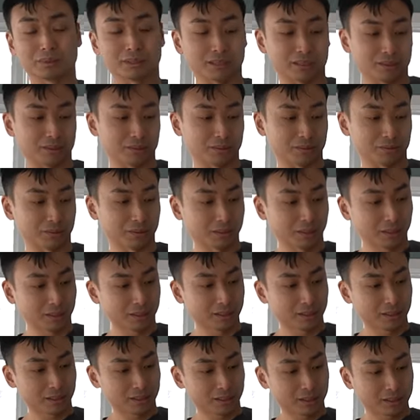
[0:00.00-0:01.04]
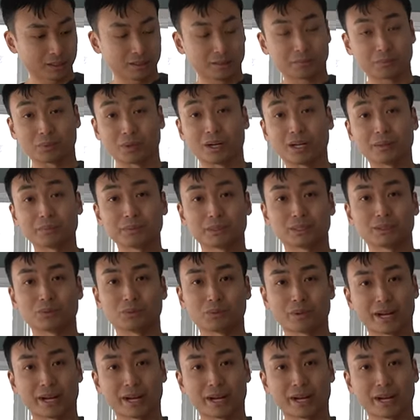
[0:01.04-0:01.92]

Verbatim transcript: so props to